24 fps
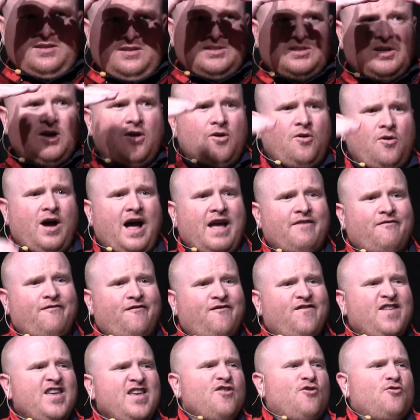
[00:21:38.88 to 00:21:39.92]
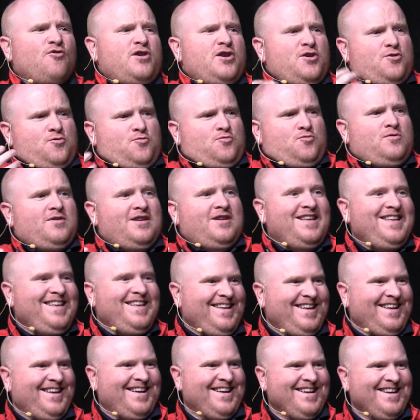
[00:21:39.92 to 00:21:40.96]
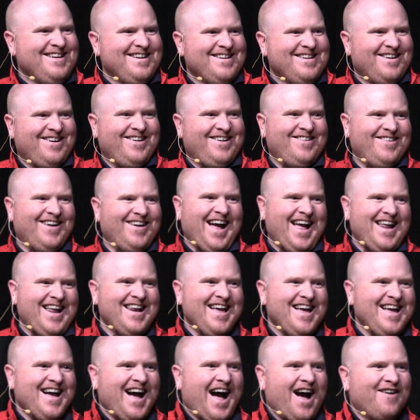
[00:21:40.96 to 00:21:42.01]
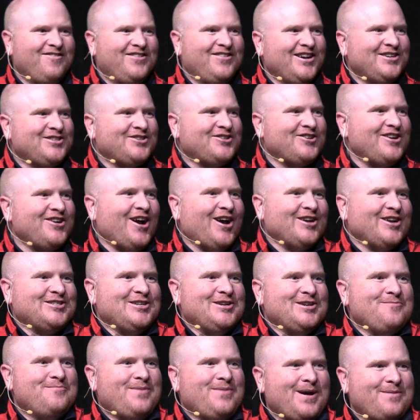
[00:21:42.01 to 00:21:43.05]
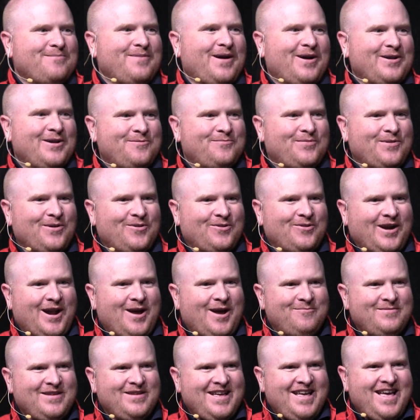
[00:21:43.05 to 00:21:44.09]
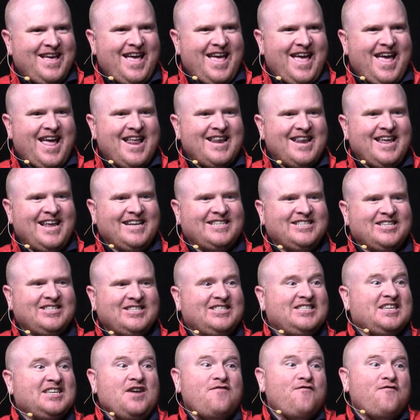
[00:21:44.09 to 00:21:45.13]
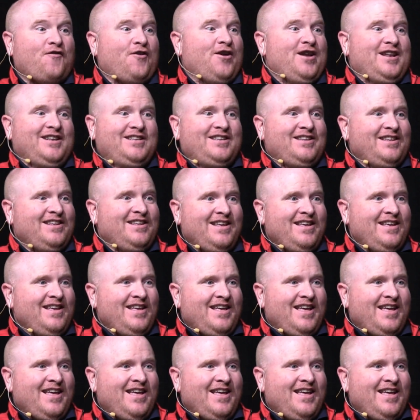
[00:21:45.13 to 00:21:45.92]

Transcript: So I feel you, right? I've done triage in a bug bounty program, and it's different.